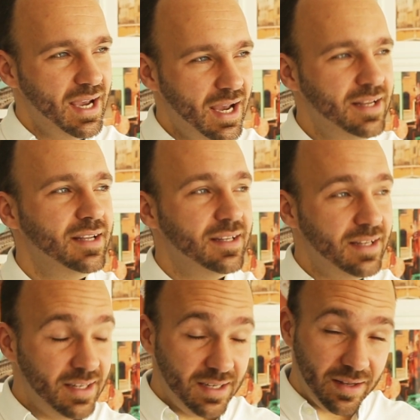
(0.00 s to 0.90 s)
and he did
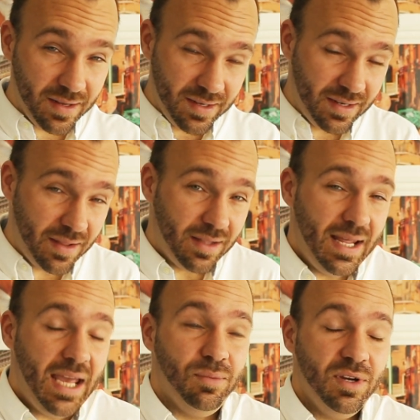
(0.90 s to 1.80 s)
it in, a, in another
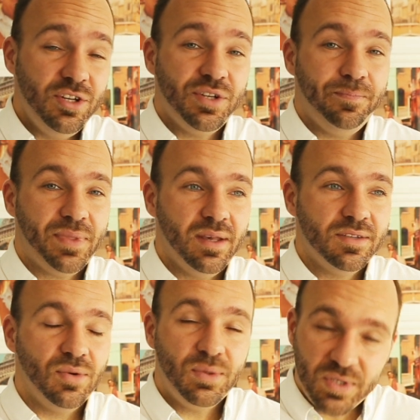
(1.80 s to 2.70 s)
language. Uh,
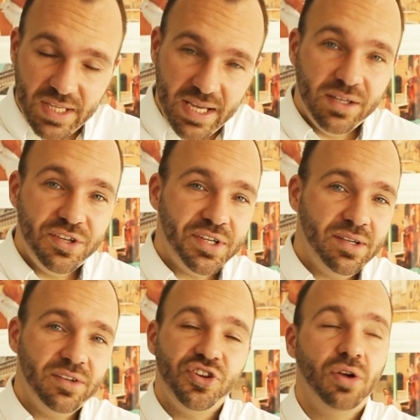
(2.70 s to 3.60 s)
so it was English
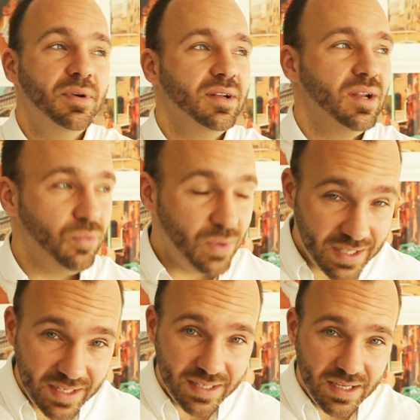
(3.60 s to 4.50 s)
and not German and we
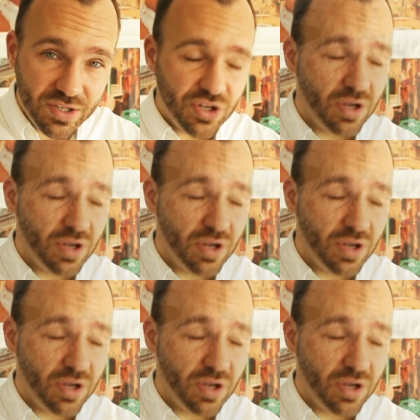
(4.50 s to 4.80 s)
did it in